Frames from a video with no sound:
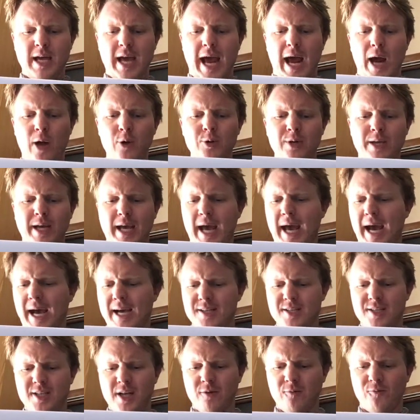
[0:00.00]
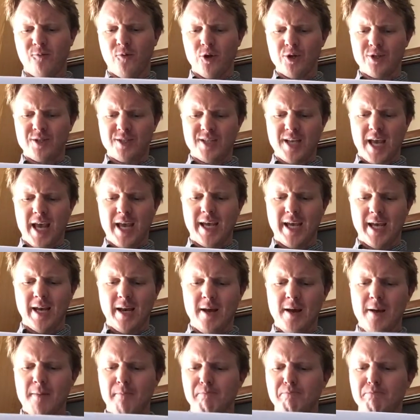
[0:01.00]
outcast and forsaken,
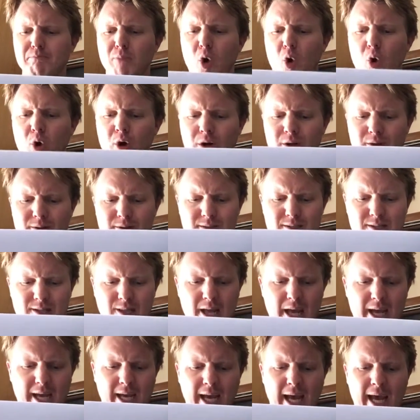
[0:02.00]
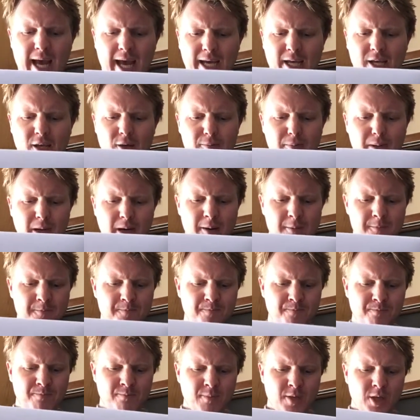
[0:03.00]
mourns like Hecuba,
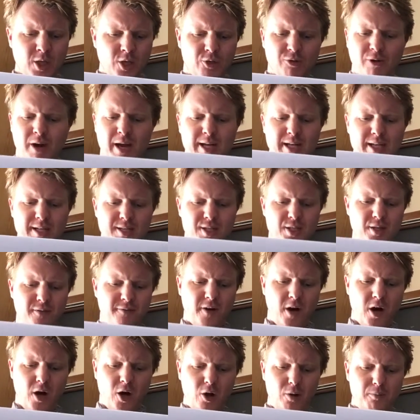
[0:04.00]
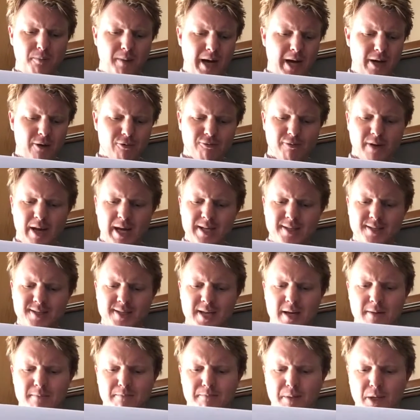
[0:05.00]
greatest of all by race
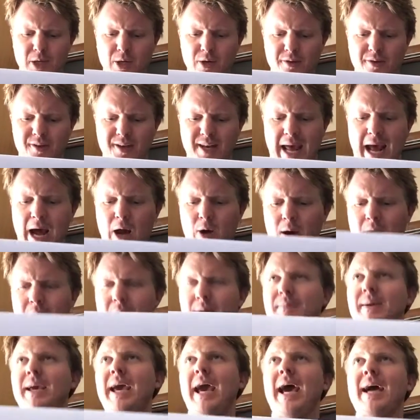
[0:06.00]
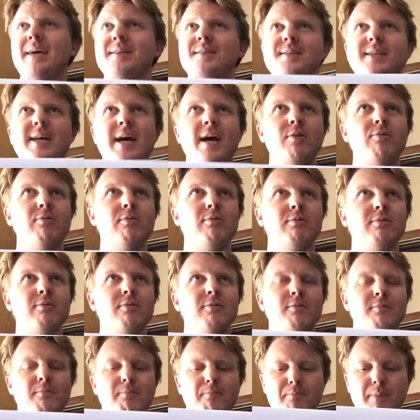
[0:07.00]
and birth. Now I am cast out,
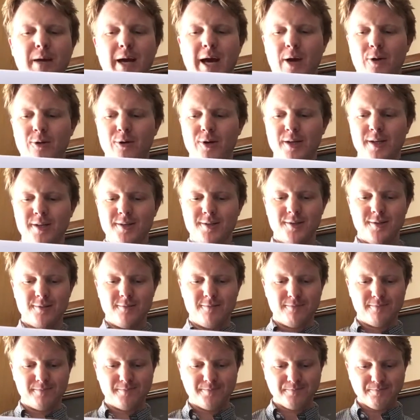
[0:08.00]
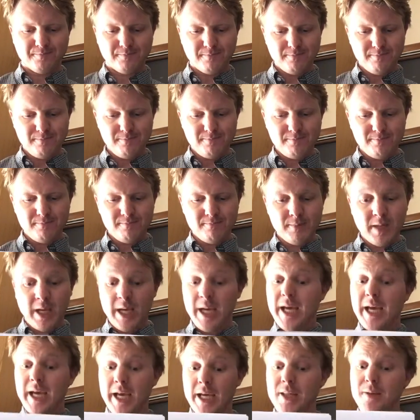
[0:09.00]
powerless.
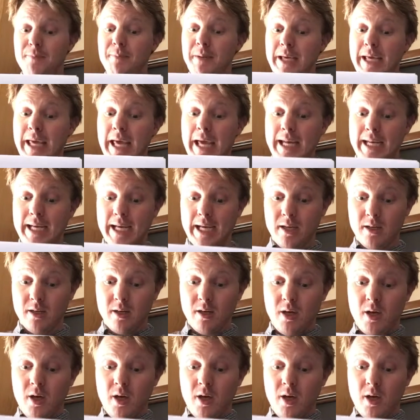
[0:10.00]
In the beginning,